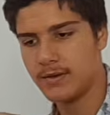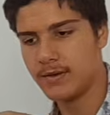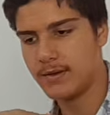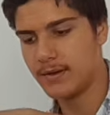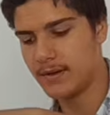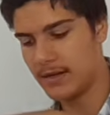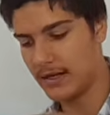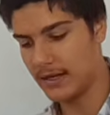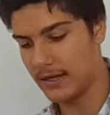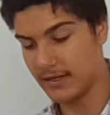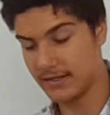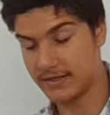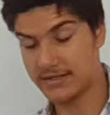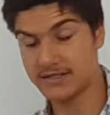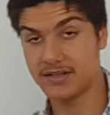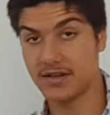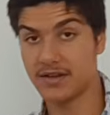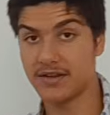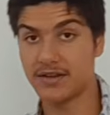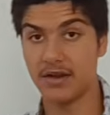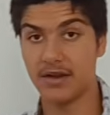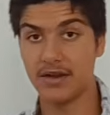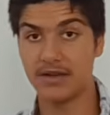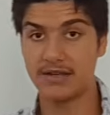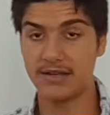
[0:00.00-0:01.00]
Because
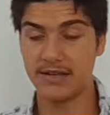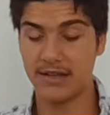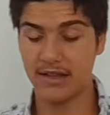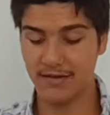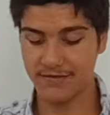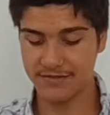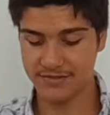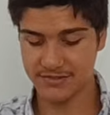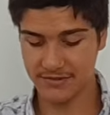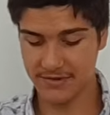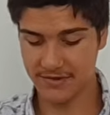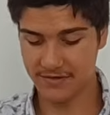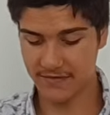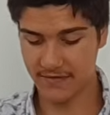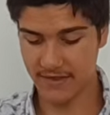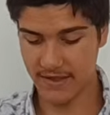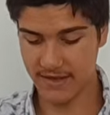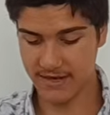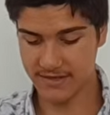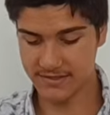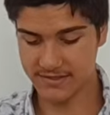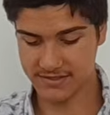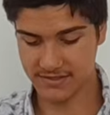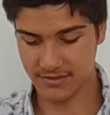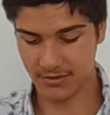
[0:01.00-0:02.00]
I'd love to have that
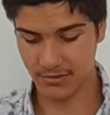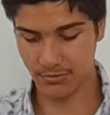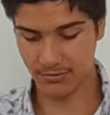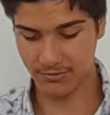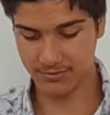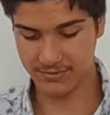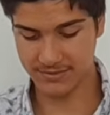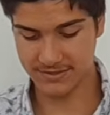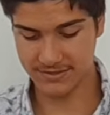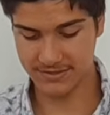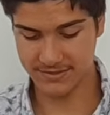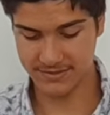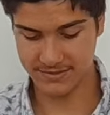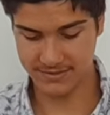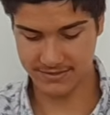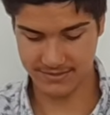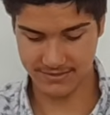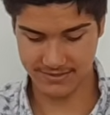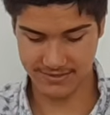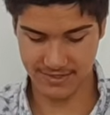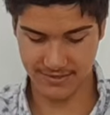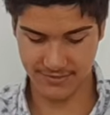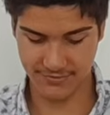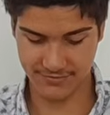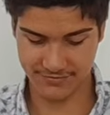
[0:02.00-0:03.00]
head sculpt.
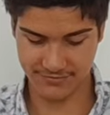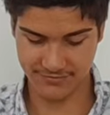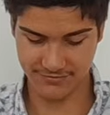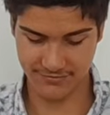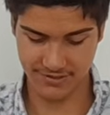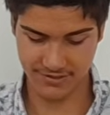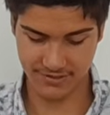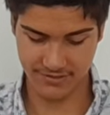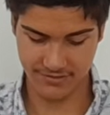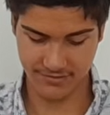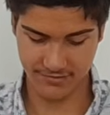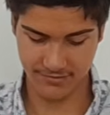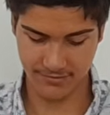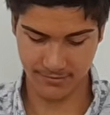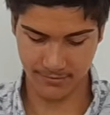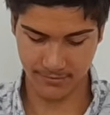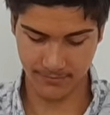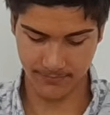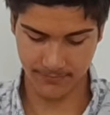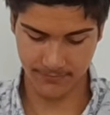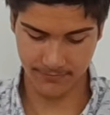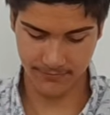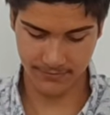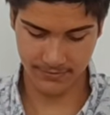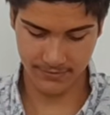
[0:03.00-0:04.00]
That one's really cool.
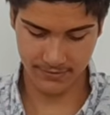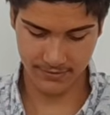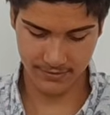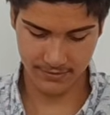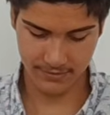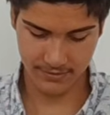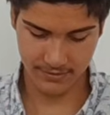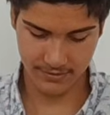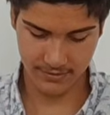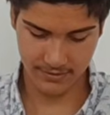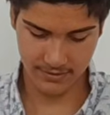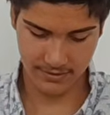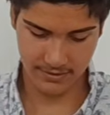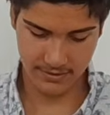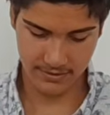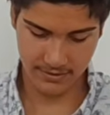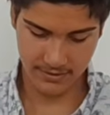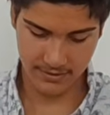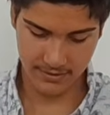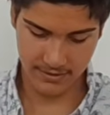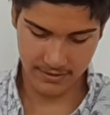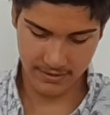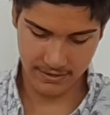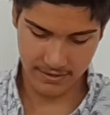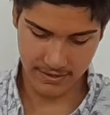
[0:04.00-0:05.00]

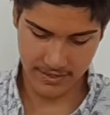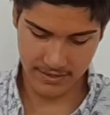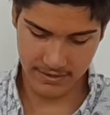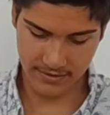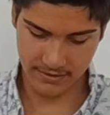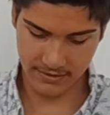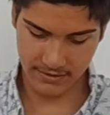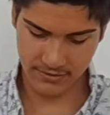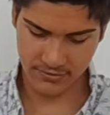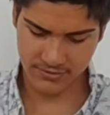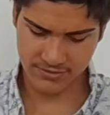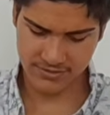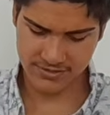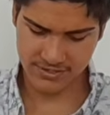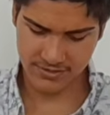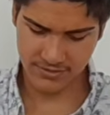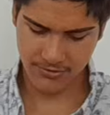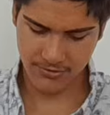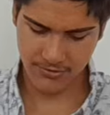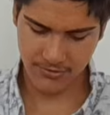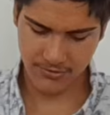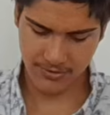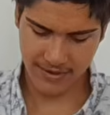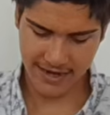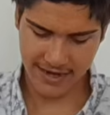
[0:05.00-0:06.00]
They
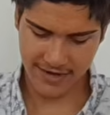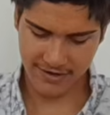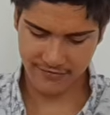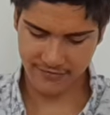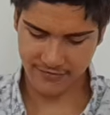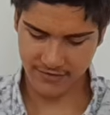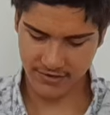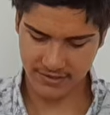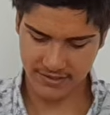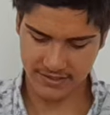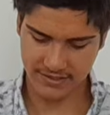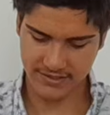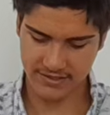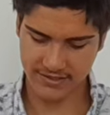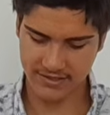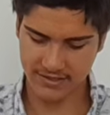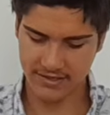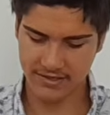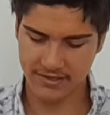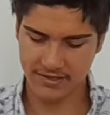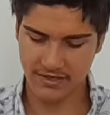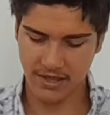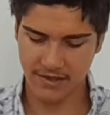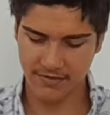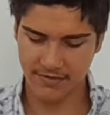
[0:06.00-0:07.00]
also have like
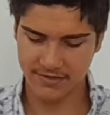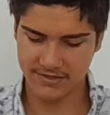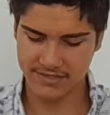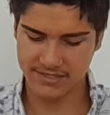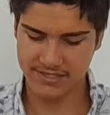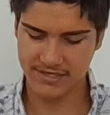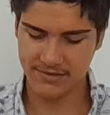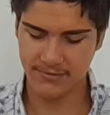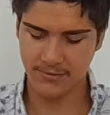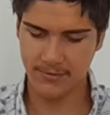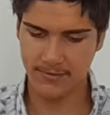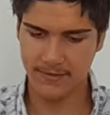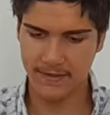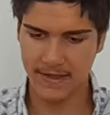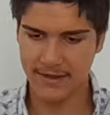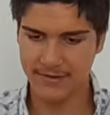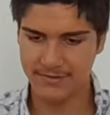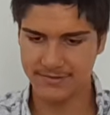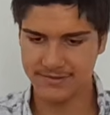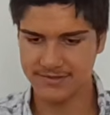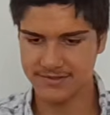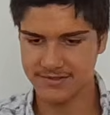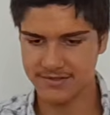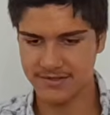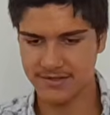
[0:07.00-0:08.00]
another
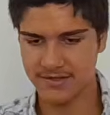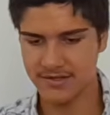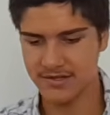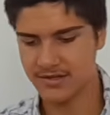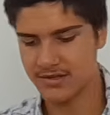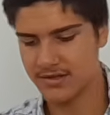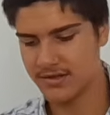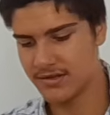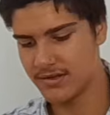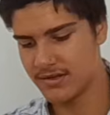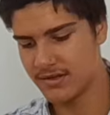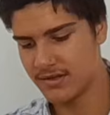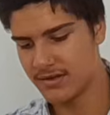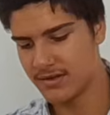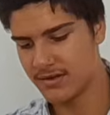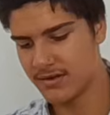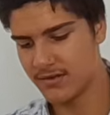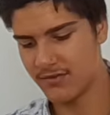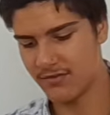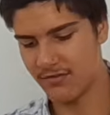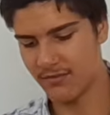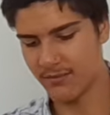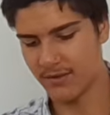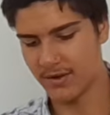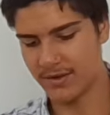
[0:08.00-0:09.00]
T1000
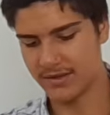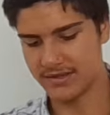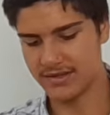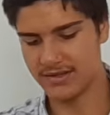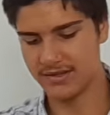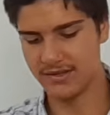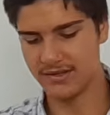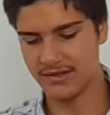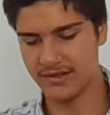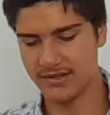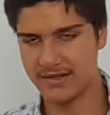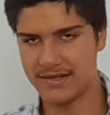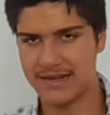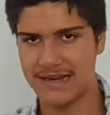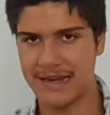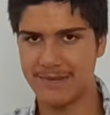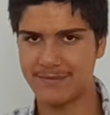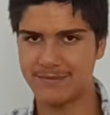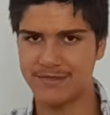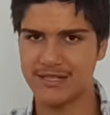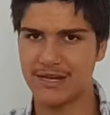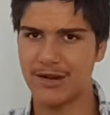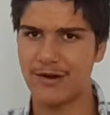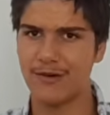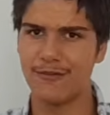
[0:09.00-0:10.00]
from like the
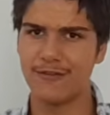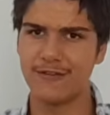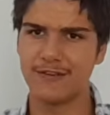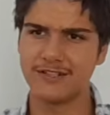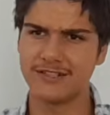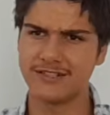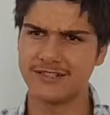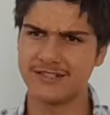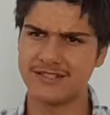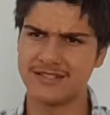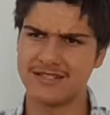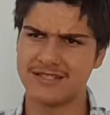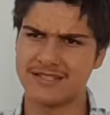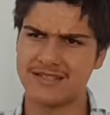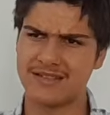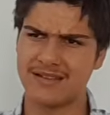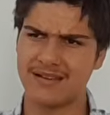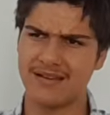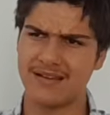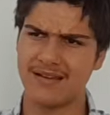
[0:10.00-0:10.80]
clamshell figures.